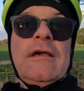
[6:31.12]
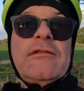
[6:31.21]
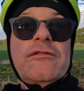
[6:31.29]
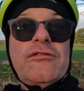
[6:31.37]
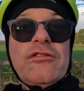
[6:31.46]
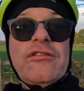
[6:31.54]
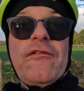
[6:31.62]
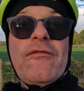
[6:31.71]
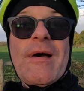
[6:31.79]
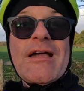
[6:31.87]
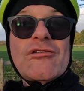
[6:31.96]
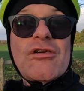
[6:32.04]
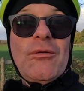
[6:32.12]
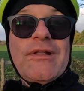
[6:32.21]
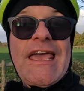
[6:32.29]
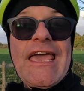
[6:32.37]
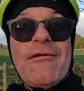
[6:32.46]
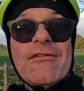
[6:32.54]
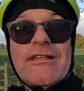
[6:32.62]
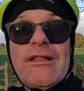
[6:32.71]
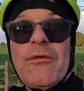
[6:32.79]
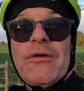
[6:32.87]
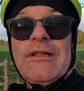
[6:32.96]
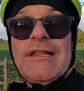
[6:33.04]
So just over my shoulder here is a
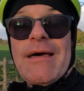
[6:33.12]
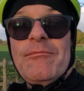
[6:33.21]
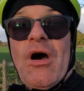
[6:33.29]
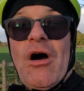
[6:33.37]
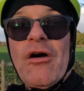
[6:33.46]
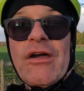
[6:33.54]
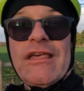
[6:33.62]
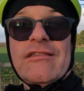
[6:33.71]
local landmark.